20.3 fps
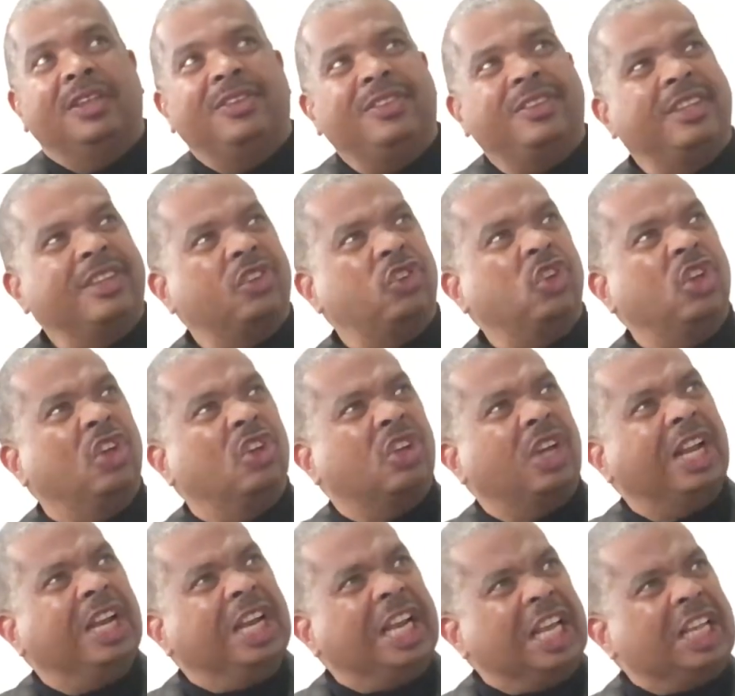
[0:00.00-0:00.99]
this
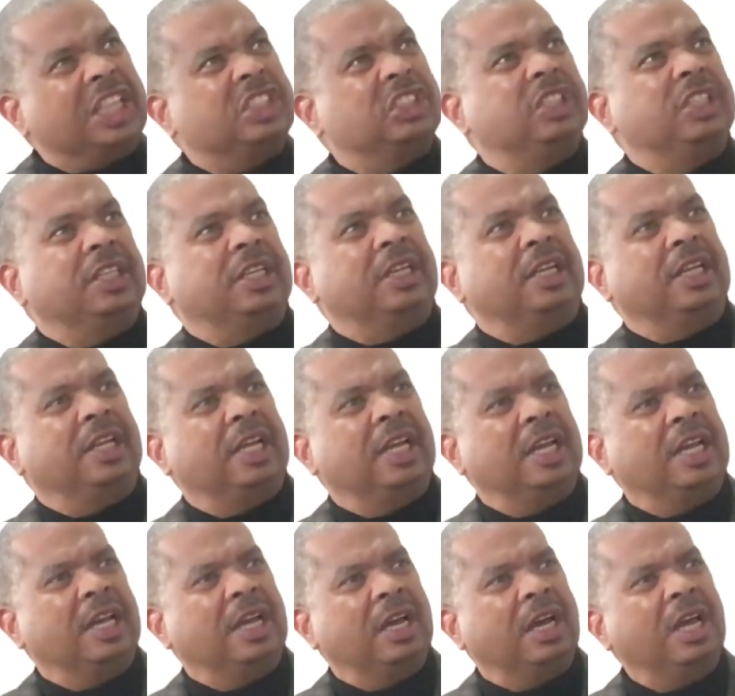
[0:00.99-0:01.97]
a lesson
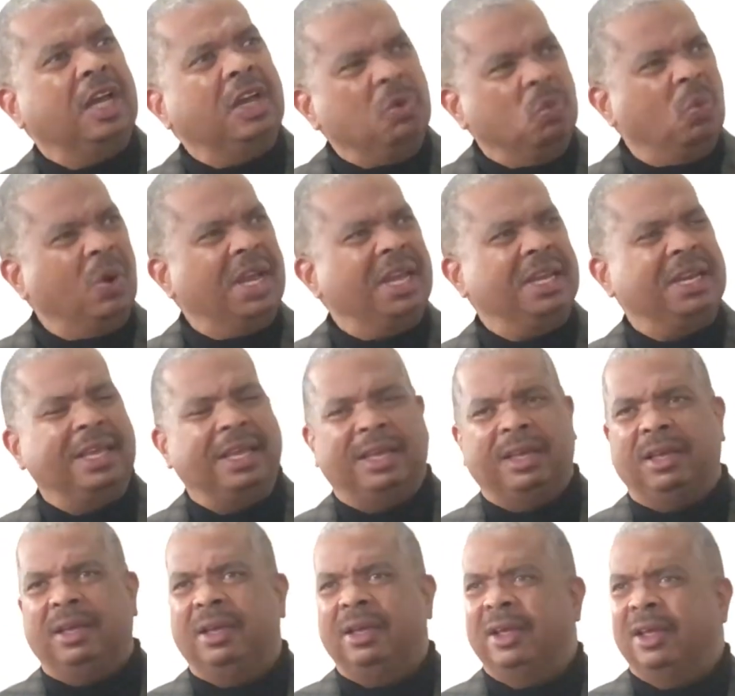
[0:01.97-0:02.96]
in waiting,
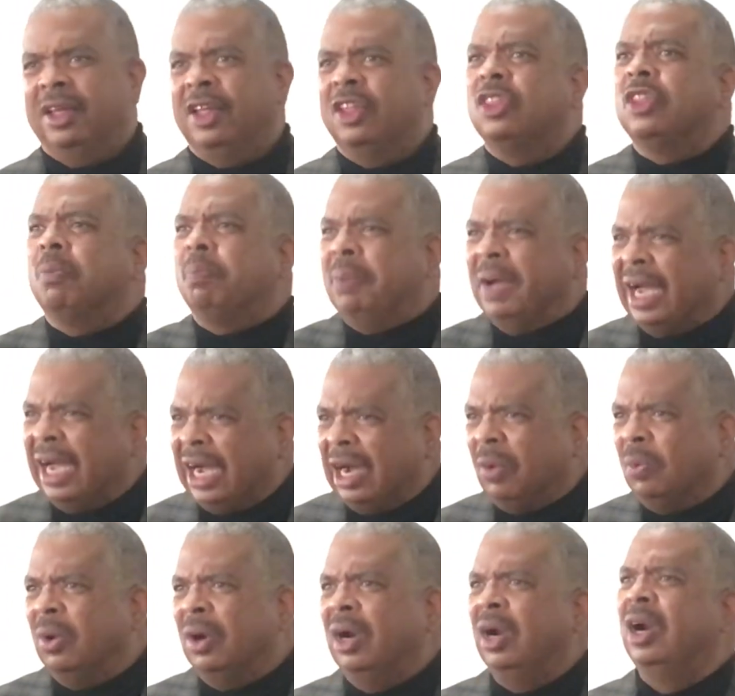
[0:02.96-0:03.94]
the
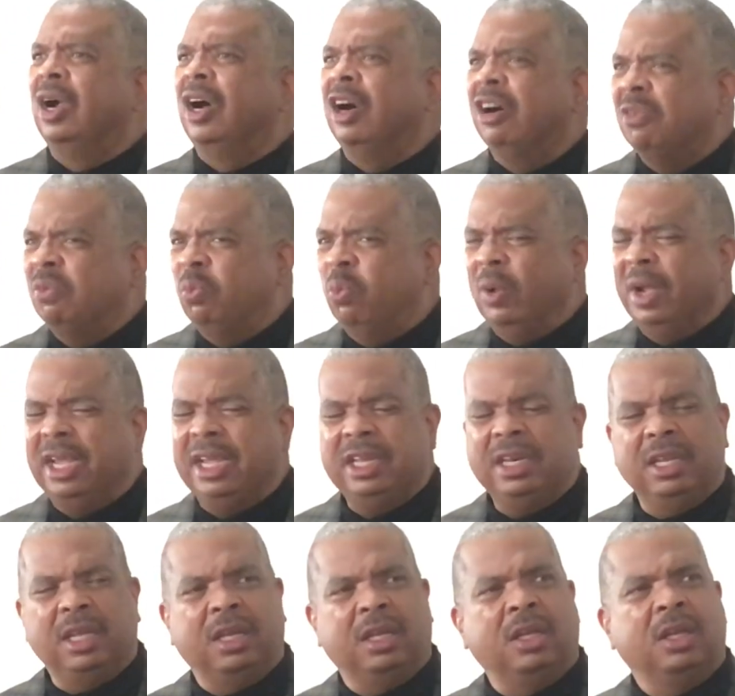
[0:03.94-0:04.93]
power of
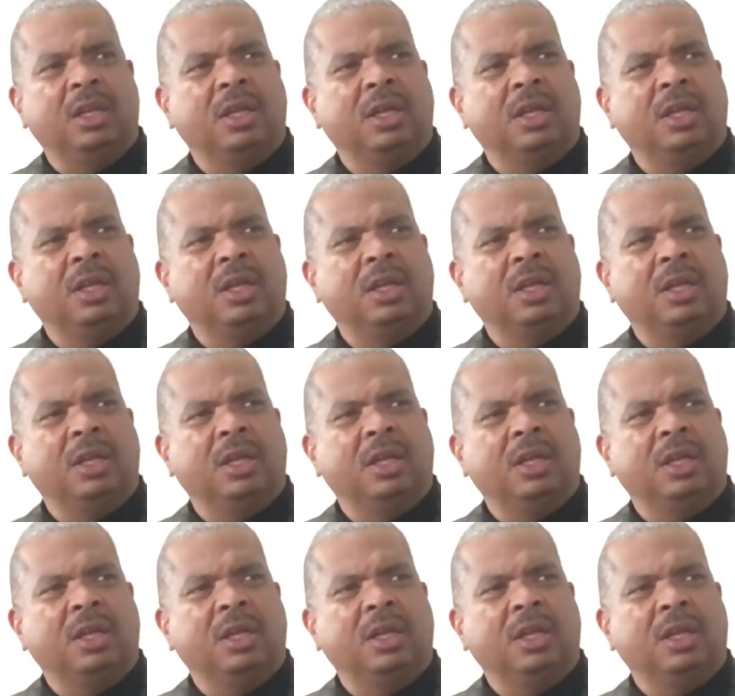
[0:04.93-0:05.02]
waiting,